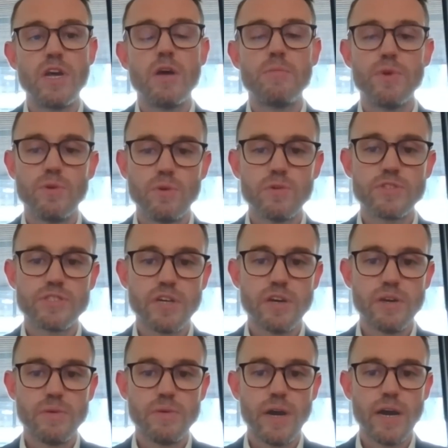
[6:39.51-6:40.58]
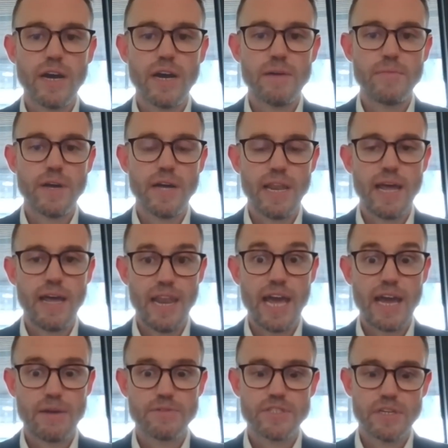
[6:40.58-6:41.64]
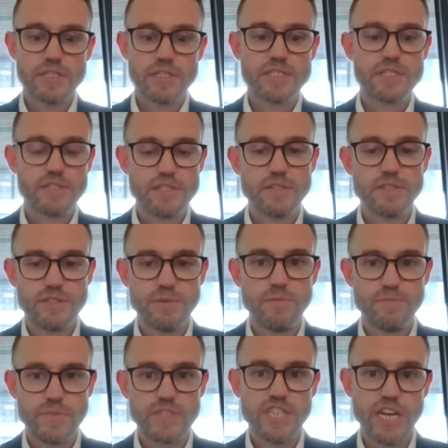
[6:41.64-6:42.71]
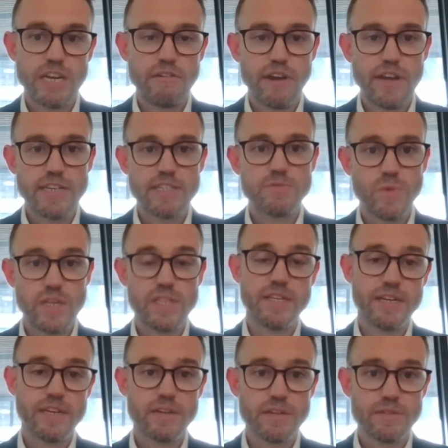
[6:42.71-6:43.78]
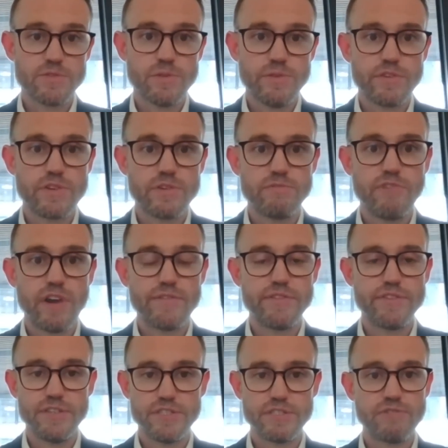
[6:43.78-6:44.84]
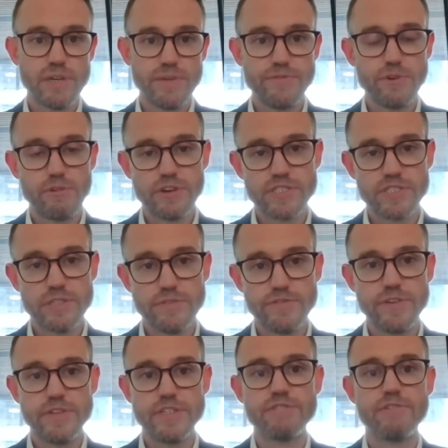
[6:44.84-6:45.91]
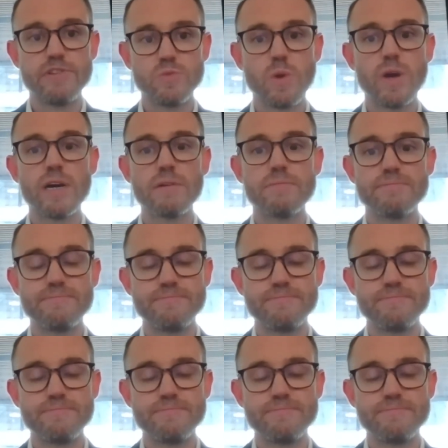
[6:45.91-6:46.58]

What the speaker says: but also allows us to generate, we think, sort of a good revenue stream for us in the future as well.